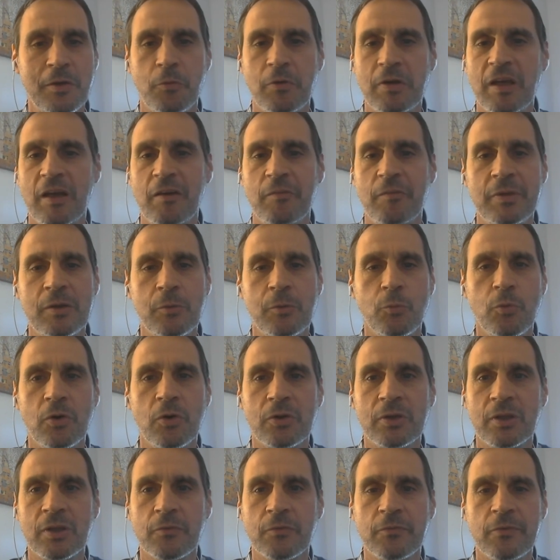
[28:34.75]
We have been
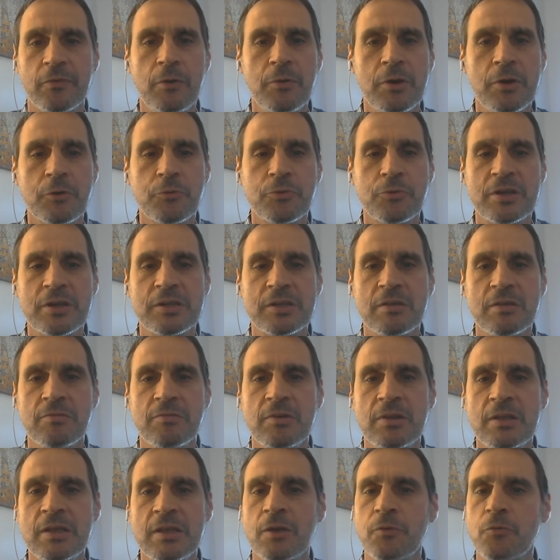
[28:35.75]
working very
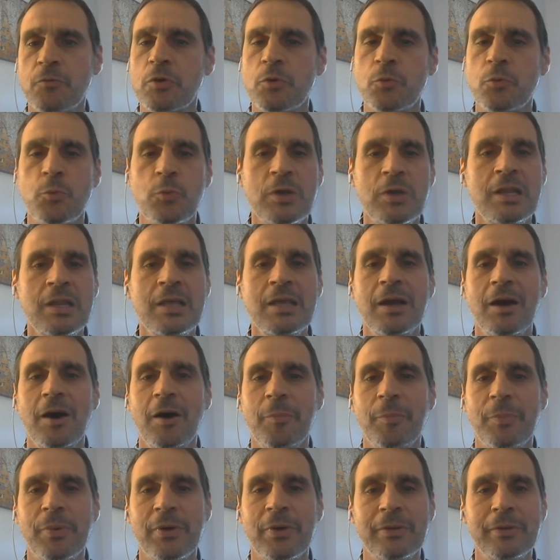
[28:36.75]
creatively, and we're really
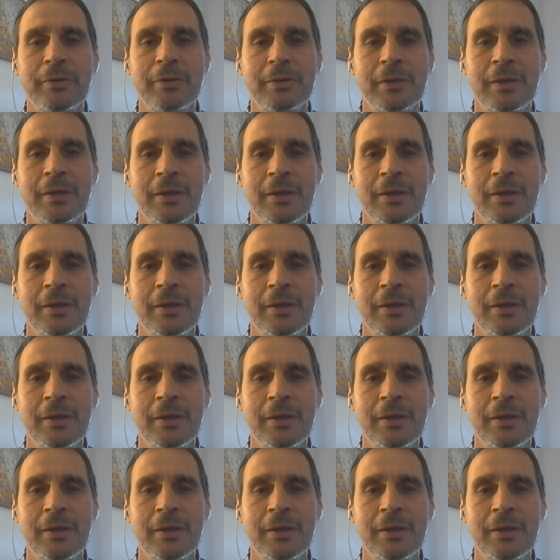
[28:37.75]
open